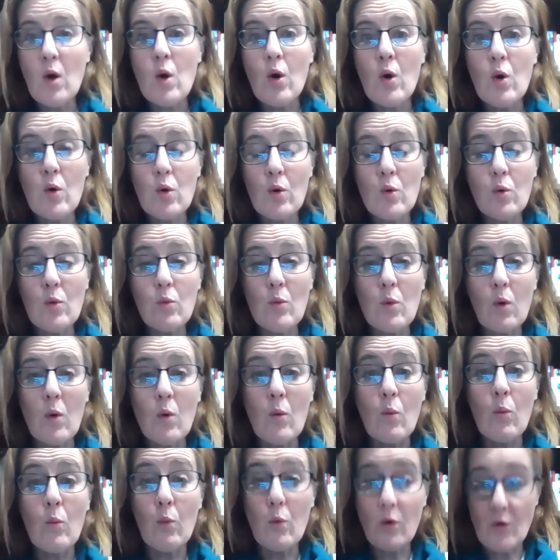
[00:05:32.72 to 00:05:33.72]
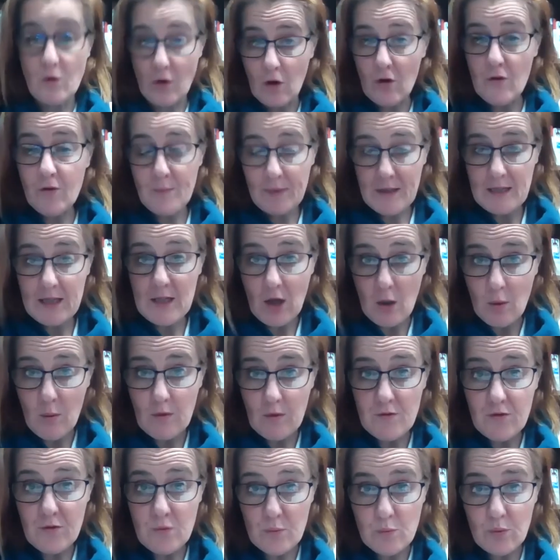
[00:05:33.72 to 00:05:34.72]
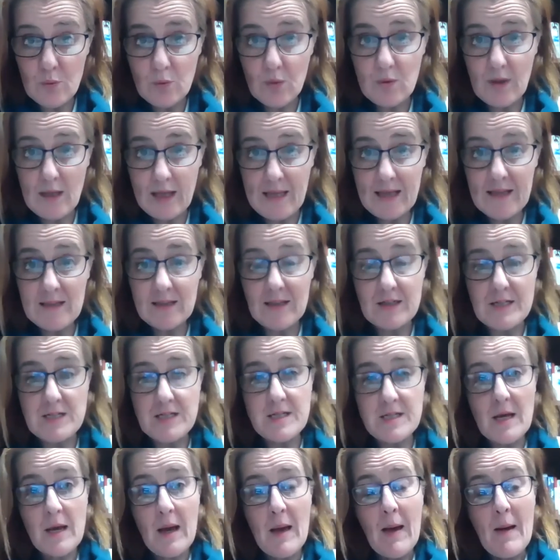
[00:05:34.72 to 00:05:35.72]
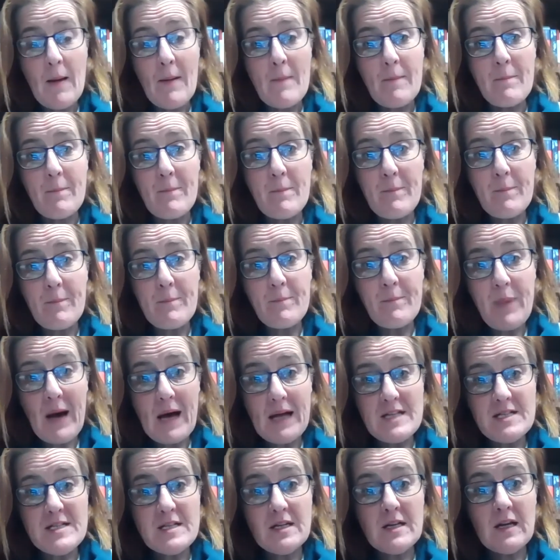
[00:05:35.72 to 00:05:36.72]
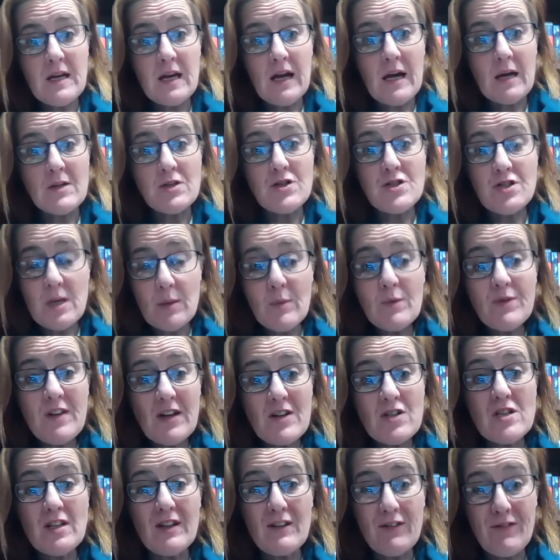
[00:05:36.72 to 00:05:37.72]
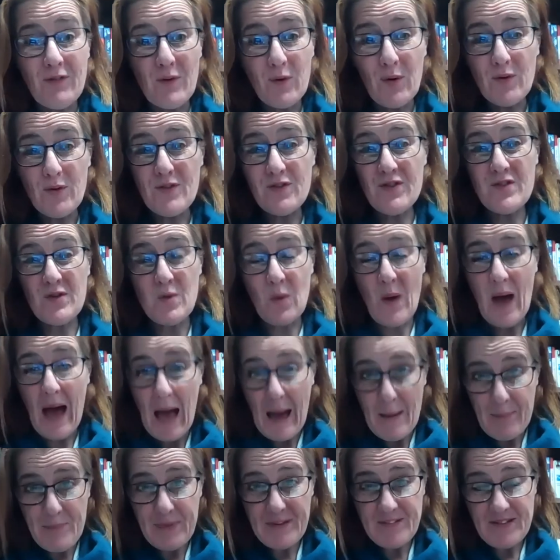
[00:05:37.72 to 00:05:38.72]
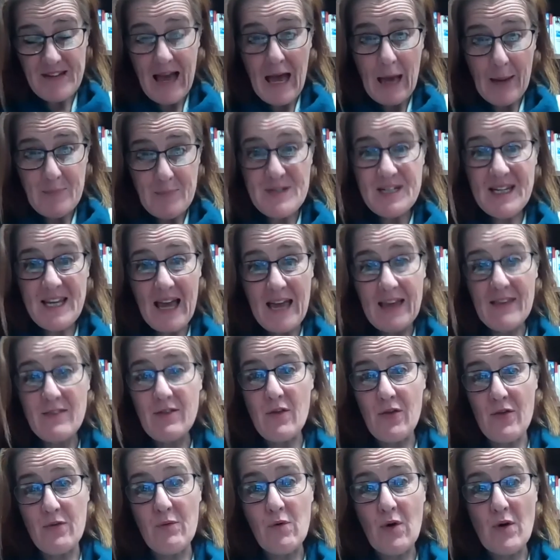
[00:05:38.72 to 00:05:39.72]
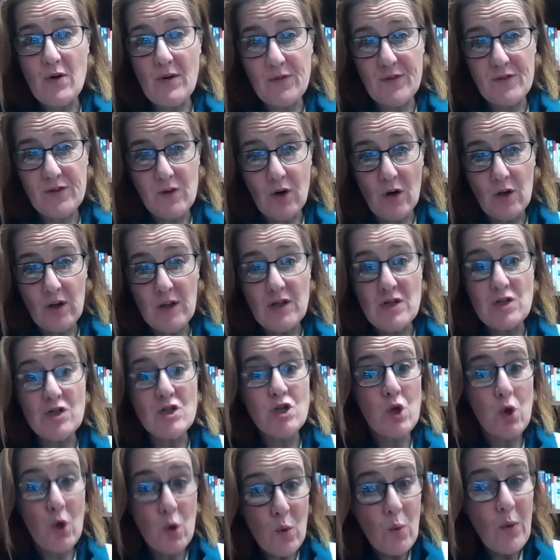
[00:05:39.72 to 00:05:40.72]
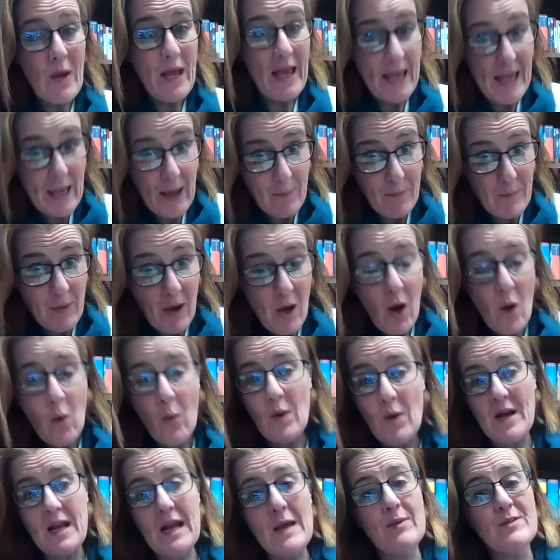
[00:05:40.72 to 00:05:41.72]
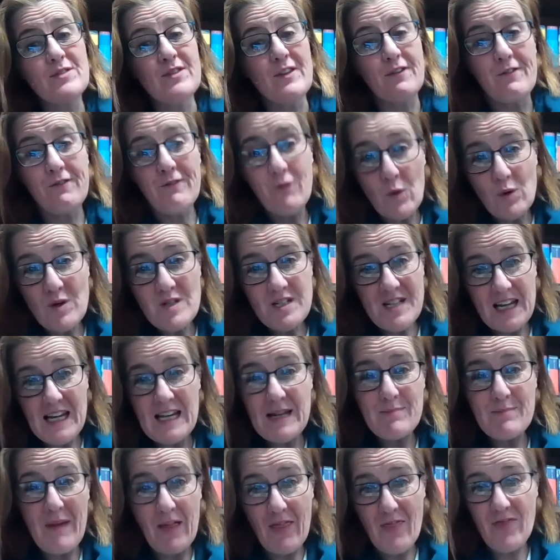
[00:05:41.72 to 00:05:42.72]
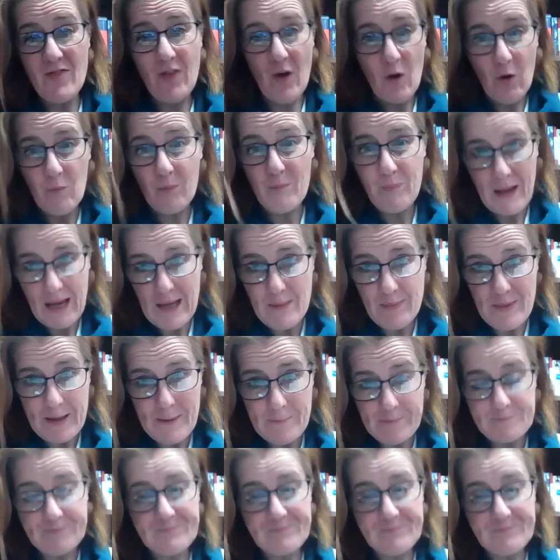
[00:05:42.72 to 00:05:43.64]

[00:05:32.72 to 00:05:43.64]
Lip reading: who would ultimately go on to rule England. But she was actually forced to abdicate the throne of Scotland to him when he was a 14-month-old baby.